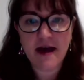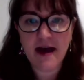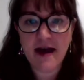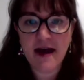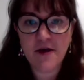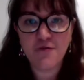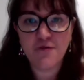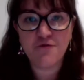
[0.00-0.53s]

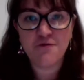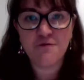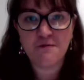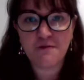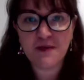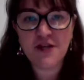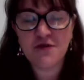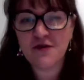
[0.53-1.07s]
and a
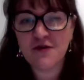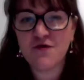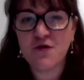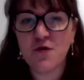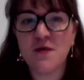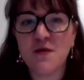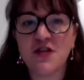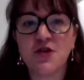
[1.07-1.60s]
bit of
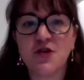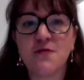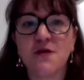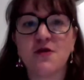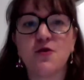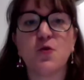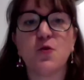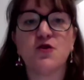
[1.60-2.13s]
information about
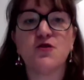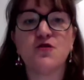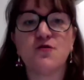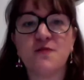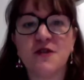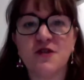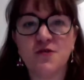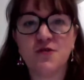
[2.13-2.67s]
what you'll
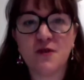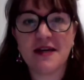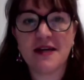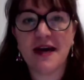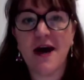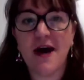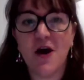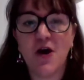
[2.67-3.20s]
be doing
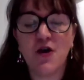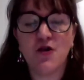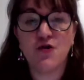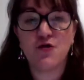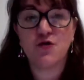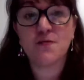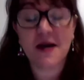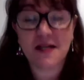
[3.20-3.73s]
those
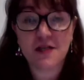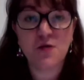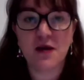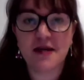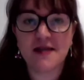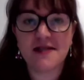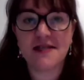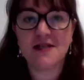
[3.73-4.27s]
past
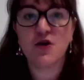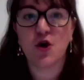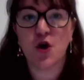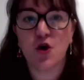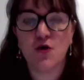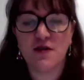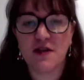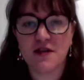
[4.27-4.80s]
weeks in the
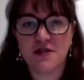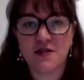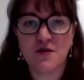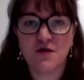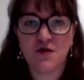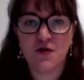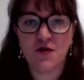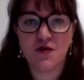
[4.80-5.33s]
context of
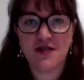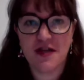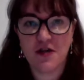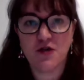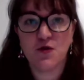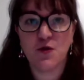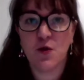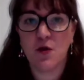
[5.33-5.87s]
the
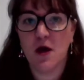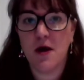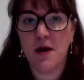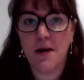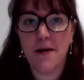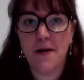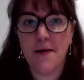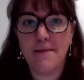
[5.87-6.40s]
actual
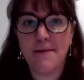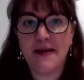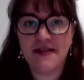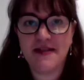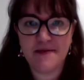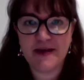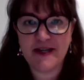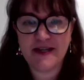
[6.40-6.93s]
pandemic.